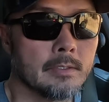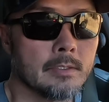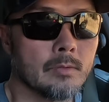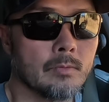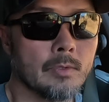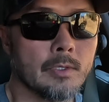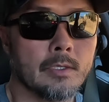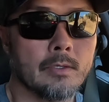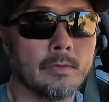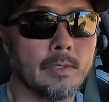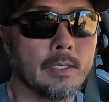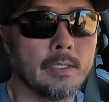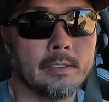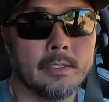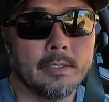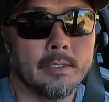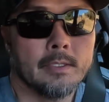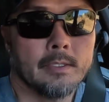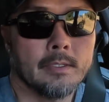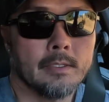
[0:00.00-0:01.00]
work
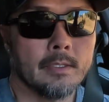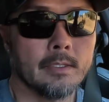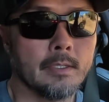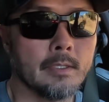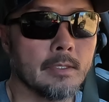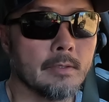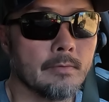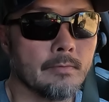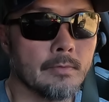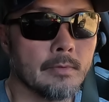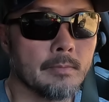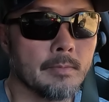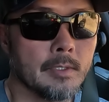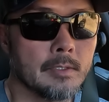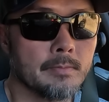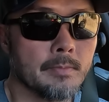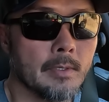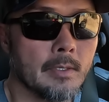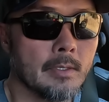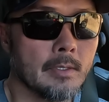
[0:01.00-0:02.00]
correctly, for the
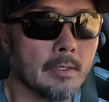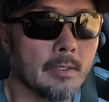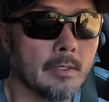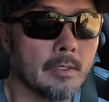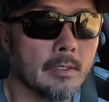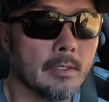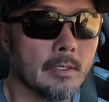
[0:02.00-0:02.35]
most part.